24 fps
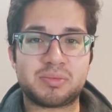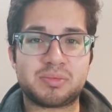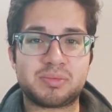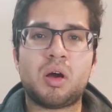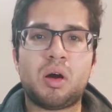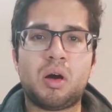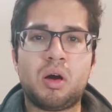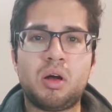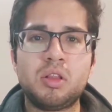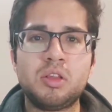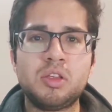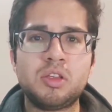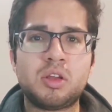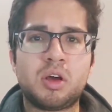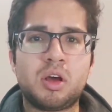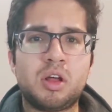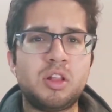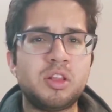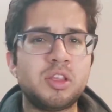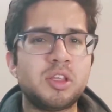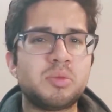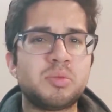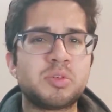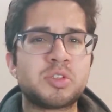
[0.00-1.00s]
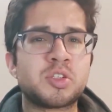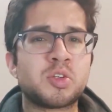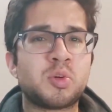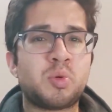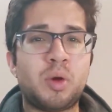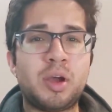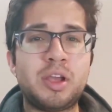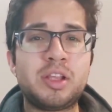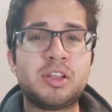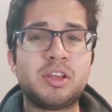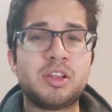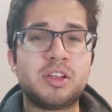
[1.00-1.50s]
All in all, it was
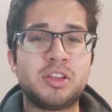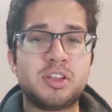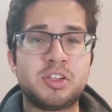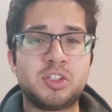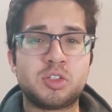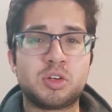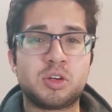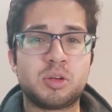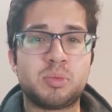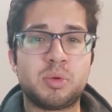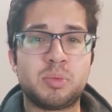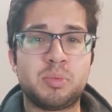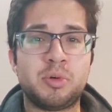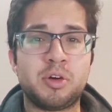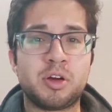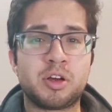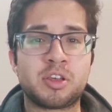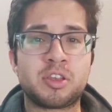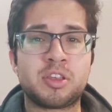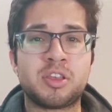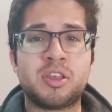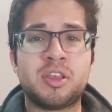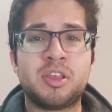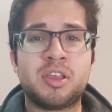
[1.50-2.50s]
quite an enjoyable book,